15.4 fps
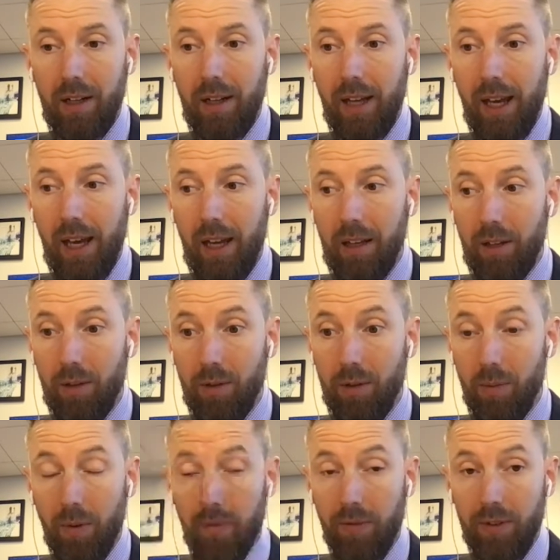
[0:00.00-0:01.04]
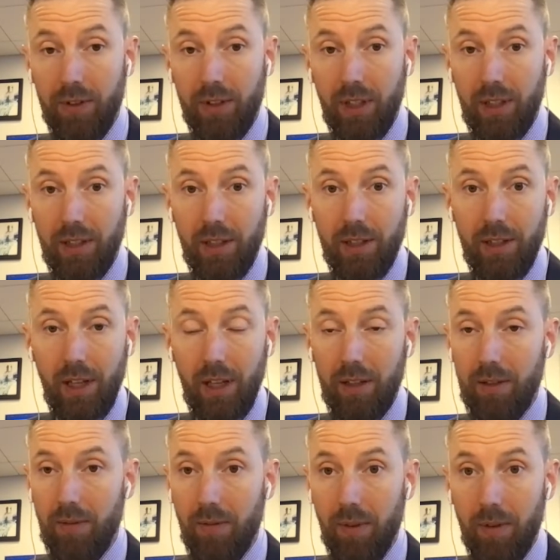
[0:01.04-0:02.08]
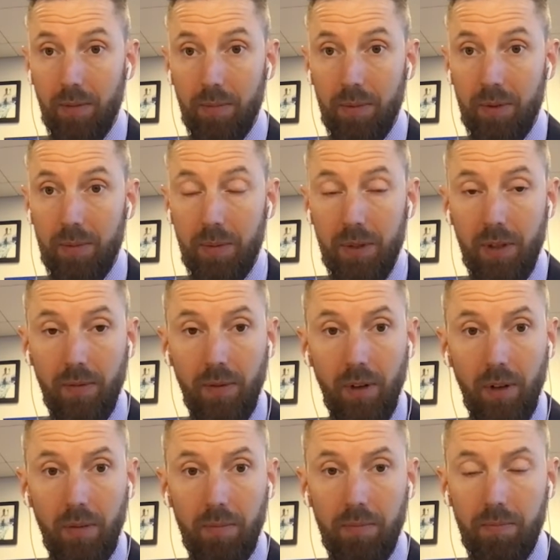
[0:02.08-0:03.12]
and usually one of the first things I say is, if they're, especially if they're,